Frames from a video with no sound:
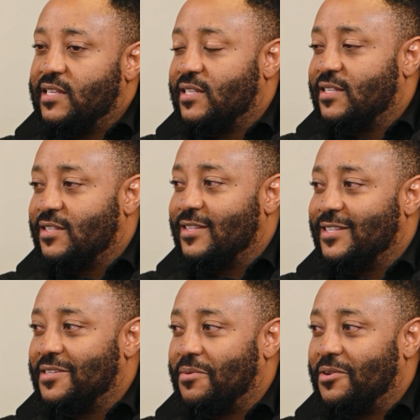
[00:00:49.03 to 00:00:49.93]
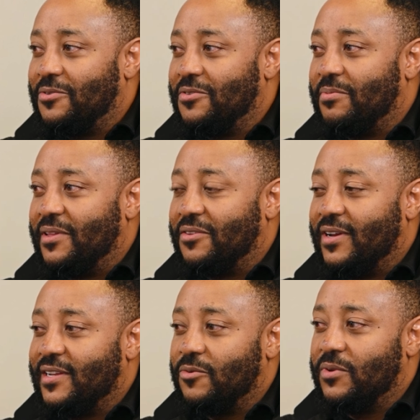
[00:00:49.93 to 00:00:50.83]
this is about Youth Month,
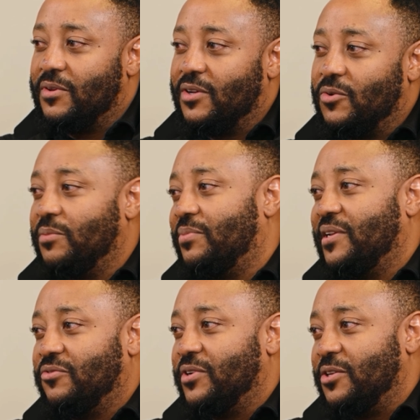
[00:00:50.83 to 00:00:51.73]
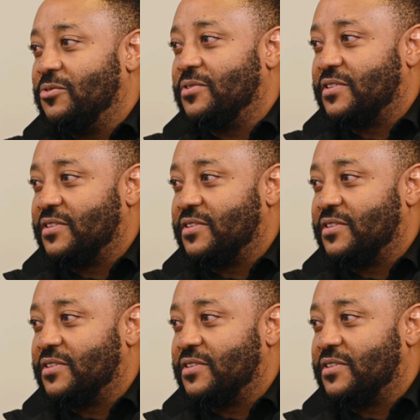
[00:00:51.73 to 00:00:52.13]
right? And we believe we're youths.